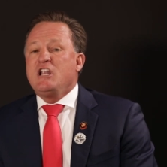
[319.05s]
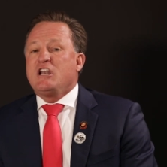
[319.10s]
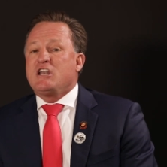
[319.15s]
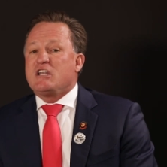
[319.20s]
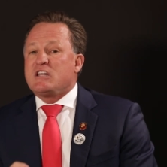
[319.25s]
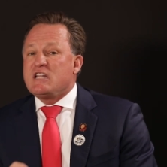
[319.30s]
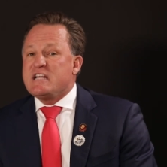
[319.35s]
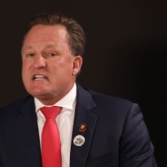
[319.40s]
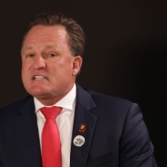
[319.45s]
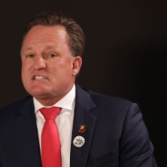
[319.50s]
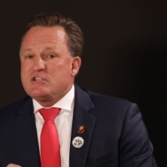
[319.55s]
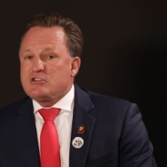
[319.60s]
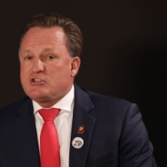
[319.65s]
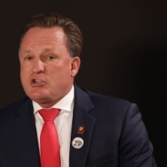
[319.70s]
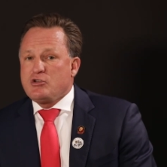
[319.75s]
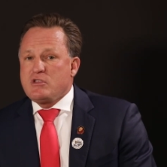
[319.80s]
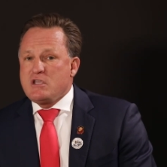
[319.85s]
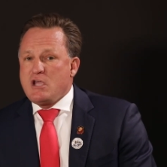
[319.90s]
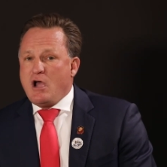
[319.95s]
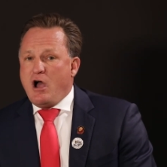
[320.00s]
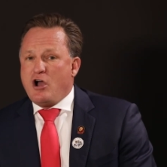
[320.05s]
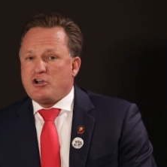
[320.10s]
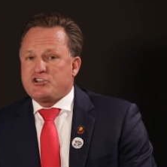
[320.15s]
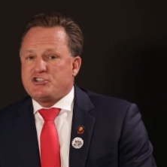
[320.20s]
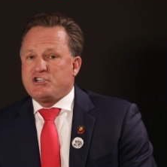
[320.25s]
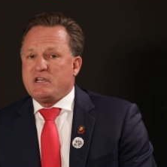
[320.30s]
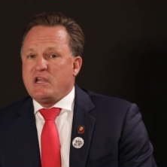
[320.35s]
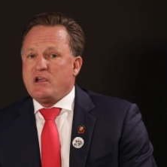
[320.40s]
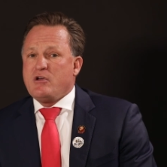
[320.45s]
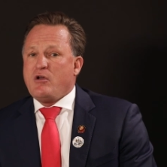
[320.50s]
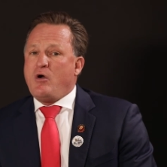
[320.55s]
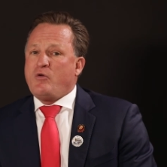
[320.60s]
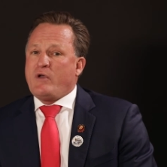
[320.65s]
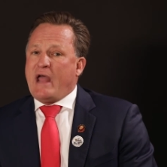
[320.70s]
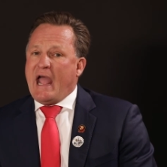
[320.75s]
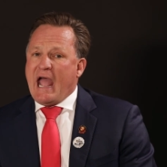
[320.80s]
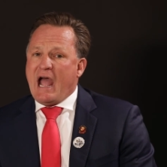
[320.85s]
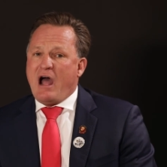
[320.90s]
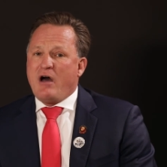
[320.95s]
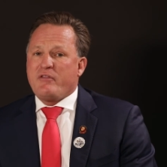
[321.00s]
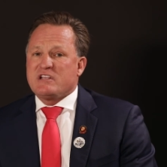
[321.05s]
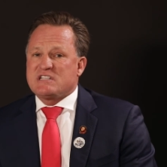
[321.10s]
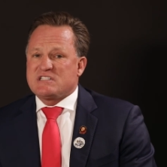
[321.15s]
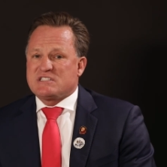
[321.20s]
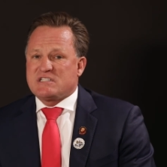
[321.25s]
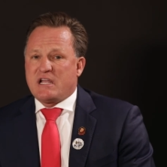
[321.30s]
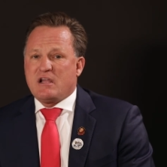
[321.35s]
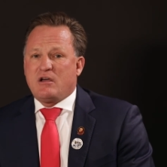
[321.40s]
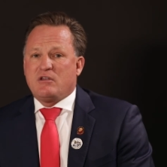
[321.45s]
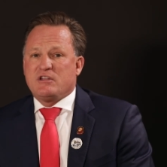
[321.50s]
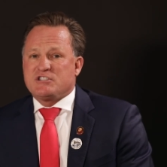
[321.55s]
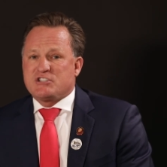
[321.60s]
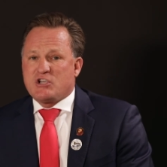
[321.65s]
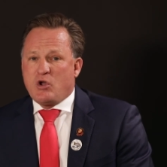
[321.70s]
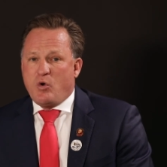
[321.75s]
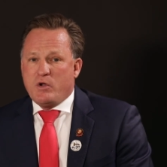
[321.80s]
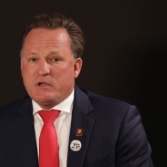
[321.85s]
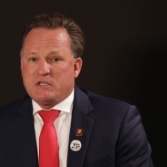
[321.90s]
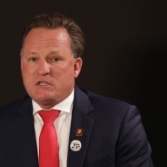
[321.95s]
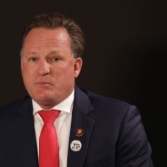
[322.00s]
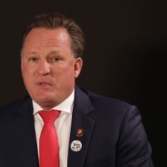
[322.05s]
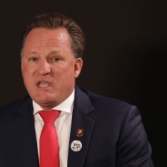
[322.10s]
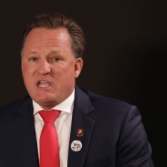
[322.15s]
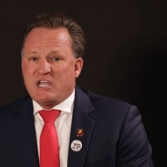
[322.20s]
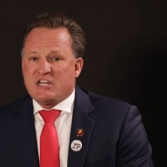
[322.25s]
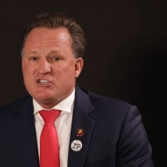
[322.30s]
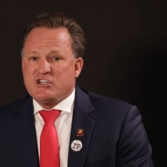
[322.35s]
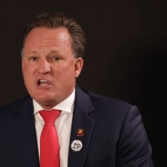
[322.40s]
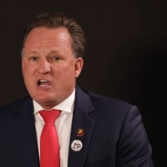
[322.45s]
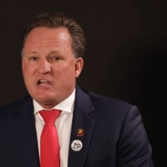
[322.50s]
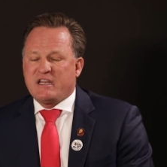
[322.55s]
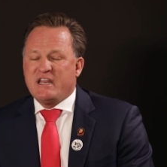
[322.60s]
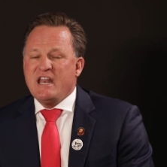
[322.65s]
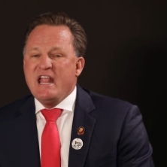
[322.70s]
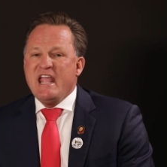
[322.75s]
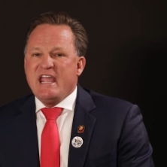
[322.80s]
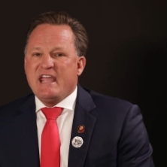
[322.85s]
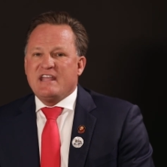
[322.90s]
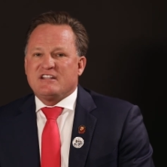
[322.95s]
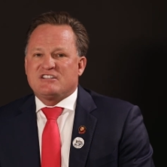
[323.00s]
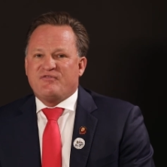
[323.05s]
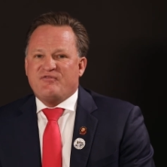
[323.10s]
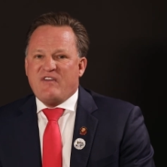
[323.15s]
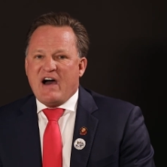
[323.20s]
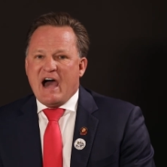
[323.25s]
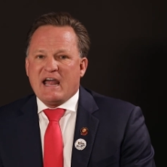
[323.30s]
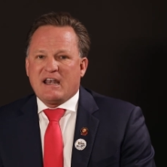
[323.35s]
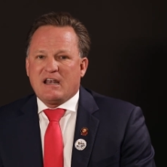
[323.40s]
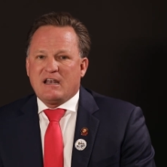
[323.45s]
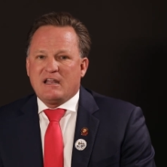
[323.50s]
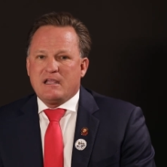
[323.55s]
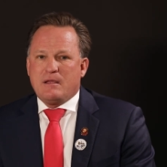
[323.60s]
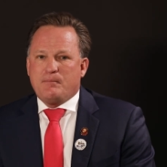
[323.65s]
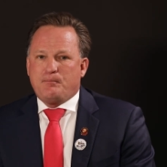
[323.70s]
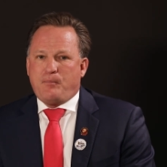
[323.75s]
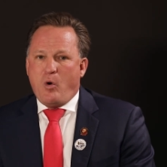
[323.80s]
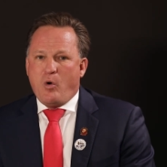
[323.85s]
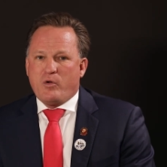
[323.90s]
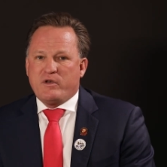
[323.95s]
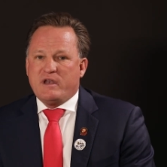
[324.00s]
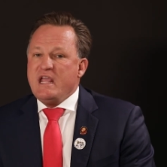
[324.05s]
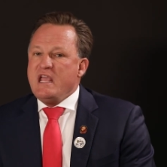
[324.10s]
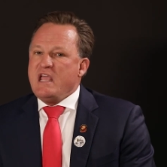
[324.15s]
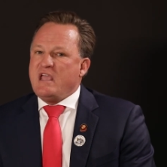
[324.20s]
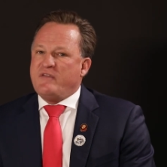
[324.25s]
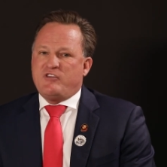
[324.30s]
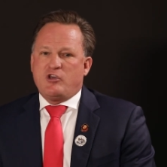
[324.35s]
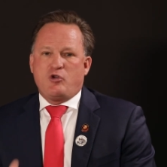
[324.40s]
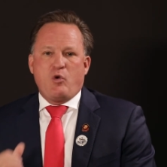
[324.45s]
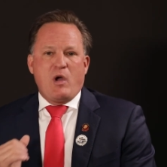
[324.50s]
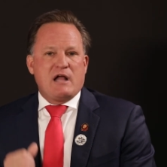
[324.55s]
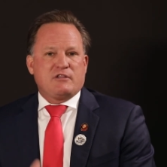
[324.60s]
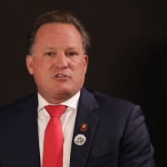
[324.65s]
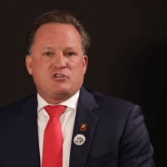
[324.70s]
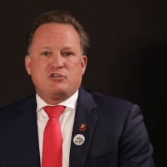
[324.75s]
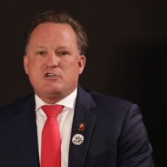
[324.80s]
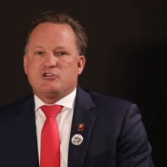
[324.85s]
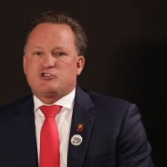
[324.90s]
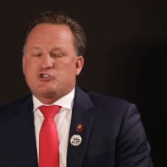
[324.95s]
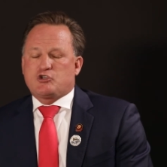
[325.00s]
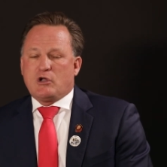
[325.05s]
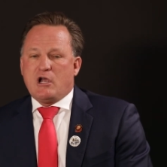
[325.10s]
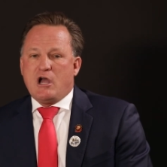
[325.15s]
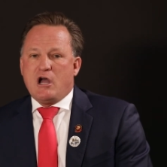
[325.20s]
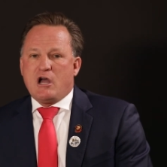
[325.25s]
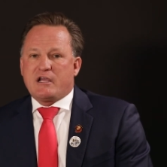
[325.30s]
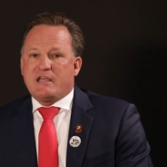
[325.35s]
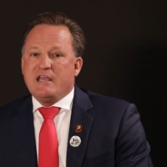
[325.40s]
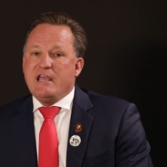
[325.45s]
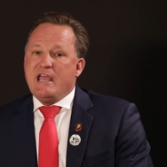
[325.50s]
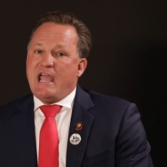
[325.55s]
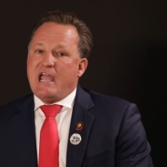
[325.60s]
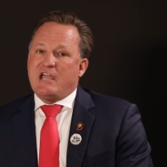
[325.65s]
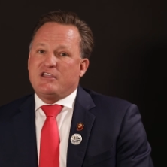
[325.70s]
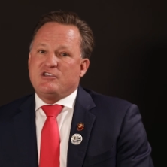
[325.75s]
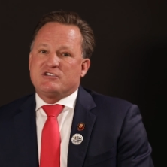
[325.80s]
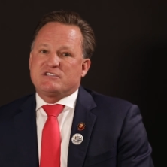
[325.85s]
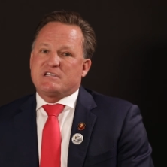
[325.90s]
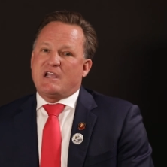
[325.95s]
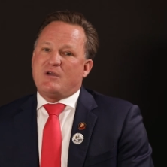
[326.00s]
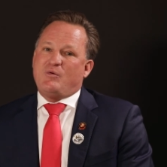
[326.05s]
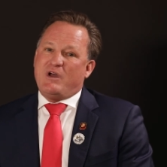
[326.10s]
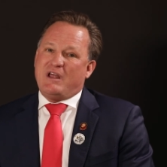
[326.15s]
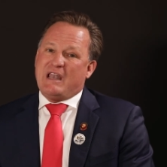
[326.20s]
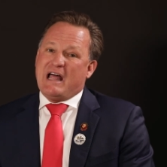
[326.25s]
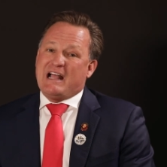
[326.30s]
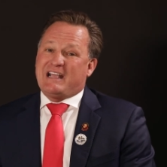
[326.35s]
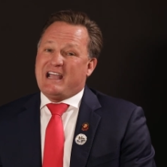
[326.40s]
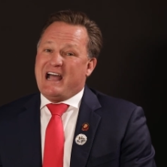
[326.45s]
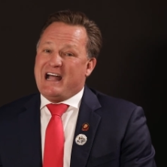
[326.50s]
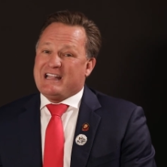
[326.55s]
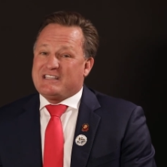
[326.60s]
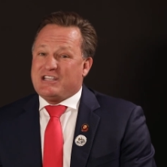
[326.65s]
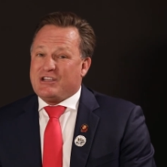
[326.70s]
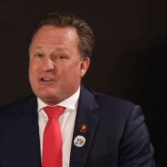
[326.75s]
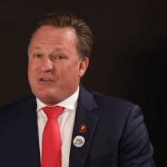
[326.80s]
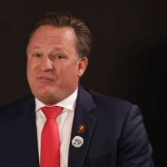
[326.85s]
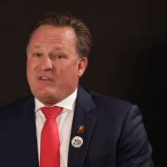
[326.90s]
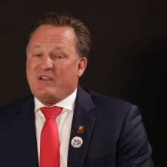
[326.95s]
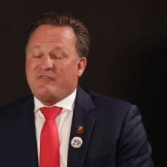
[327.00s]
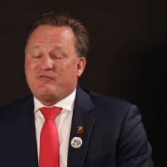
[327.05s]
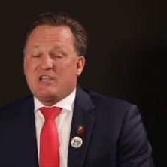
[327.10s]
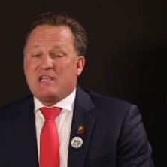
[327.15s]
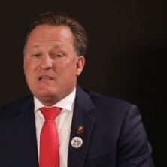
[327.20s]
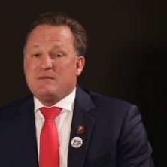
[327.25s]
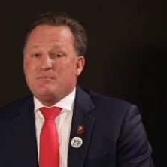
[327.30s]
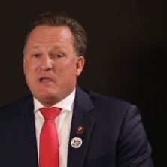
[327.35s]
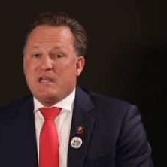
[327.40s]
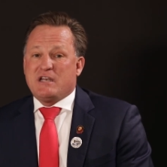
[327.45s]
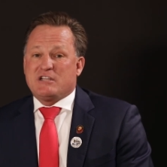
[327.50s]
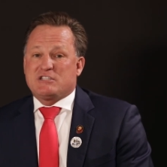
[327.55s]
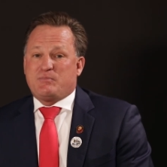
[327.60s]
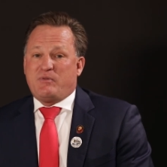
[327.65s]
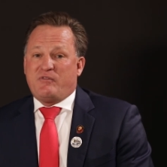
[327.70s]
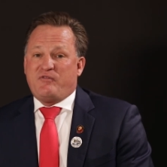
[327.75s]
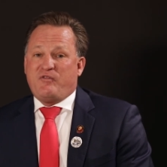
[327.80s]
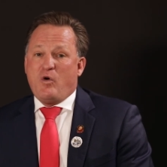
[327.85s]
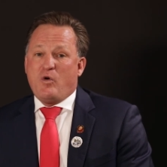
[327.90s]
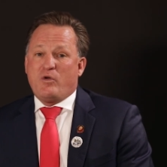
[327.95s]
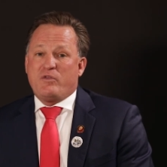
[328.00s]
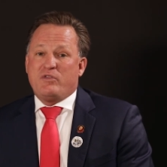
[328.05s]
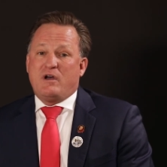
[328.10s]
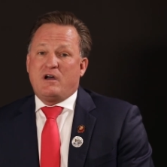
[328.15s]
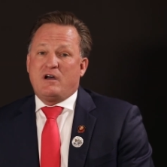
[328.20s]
Listen to the auctioneer on how the sale is going to be conducted. It's vitally important. If you go out to your truck and you say, well, I got 10 or 15 minutes before